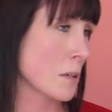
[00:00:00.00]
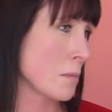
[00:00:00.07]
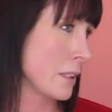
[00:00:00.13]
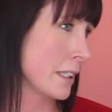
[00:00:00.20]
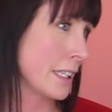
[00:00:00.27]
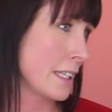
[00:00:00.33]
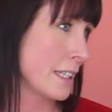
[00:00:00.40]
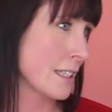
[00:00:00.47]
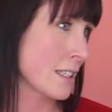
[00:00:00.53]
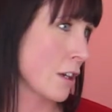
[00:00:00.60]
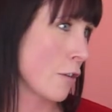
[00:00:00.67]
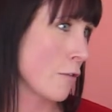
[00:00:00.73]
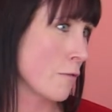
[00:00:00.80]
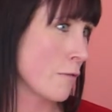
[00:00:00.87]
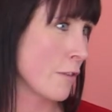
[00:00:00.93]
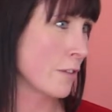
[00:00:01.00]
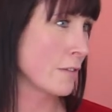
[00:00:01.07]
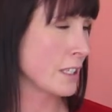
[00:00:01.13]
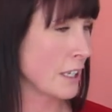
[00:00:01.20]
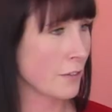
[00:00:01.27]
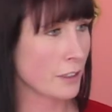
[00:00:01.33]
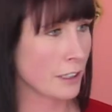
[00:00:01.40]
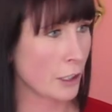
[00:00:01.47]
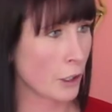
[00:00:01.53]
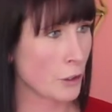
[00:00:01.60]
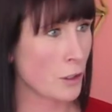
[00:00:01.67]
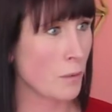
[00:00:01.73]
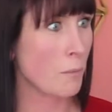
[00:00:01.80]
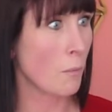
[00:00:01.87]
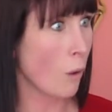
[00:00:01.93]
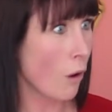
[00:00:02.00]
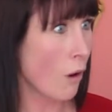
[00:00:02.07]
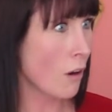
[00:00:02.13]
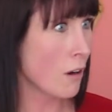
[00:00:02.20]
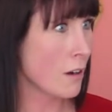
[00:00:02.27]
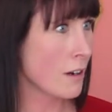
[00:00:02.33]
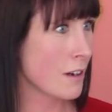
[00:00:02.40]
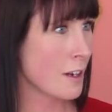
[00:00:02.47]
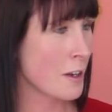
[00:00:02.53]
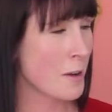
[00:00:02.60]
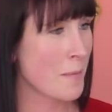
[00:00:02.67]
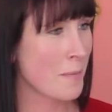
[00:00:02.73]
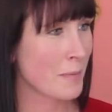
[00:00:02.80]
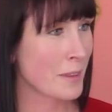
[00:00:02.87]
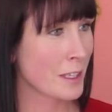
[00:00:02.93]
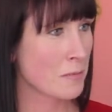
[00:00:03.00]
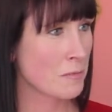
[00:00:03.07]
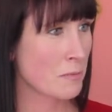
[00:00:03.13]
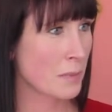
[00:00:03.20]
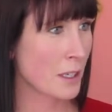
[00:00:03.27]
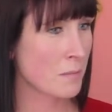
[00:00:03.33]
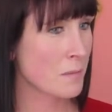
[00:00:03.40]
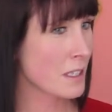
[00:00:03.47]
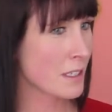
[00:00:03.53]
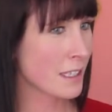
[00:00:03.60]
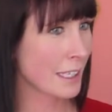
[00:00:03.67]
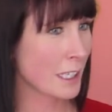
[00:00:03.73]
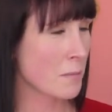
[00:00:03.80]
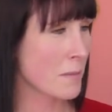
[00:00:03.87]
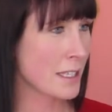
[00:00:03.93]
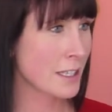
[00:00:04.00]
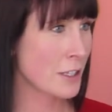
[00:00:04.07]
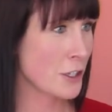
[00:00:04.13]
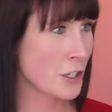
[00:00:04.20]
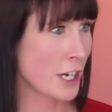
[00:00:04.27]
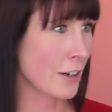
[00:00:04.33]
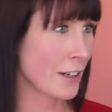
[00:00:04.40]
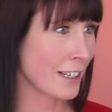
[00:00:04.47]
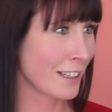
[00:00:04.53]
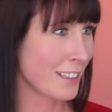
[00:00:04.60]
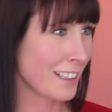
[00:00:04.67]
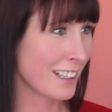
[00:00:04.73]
couple of years. I've definitely owned it more. But I'm just like a message sharer.